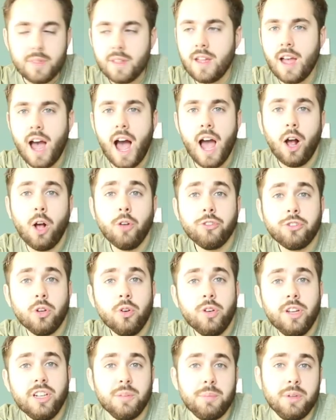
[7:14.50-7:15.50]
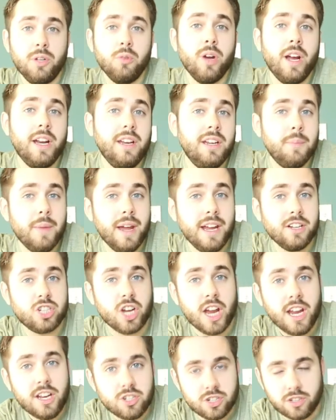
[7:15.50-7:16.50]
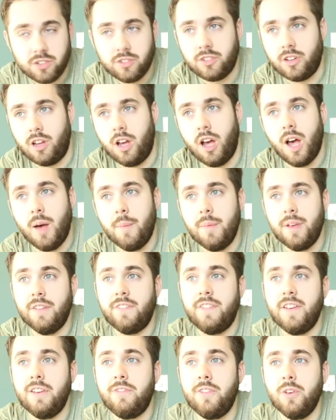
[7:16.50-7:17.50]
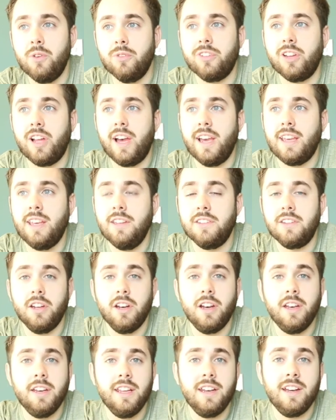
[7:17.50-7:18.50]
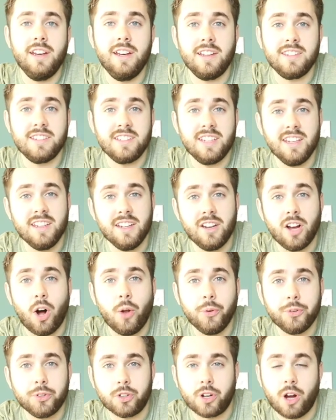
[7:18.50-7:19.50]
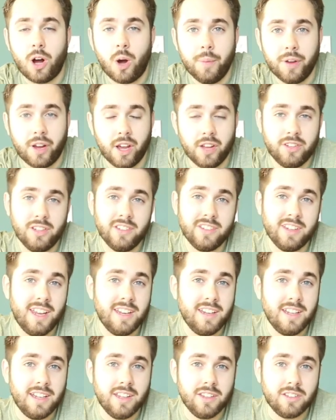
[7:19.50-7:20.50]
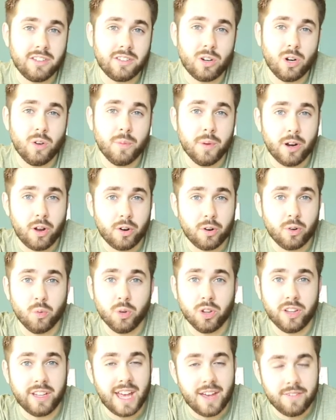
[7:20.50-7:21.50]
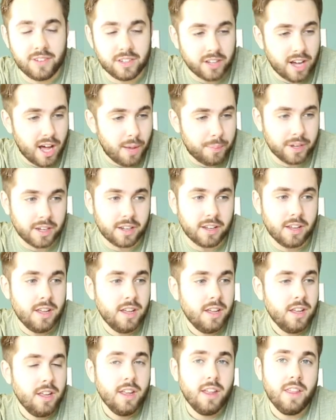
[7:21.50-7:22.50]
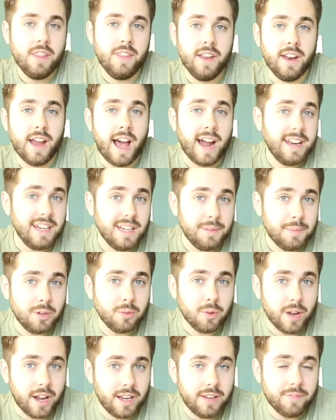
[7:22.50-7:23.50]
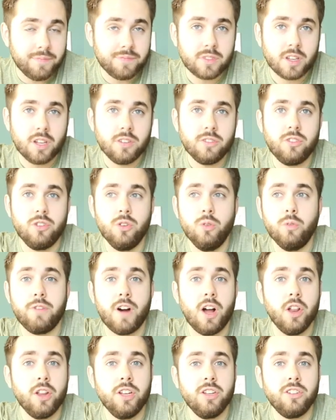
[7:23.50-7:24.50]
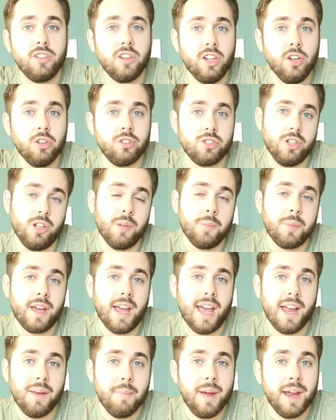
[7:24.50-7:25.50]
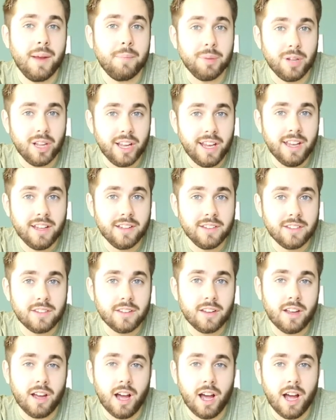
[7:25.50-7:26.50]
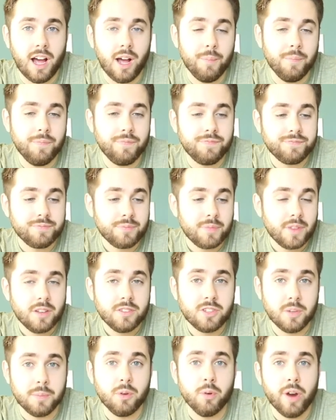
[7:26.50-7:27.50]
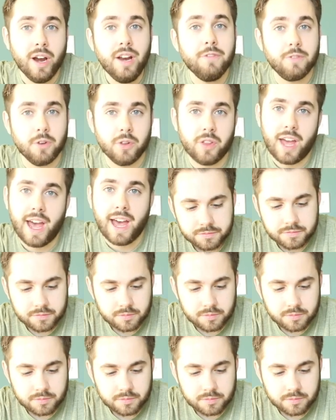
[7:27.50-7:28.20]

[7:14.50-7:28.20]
I also need to be ready to make changes. If he feels like he's going to need an extended altar call because he's ending his sermon on a really heavy topic, then I need to be ready to follow his leadership and make plans to be ready for that.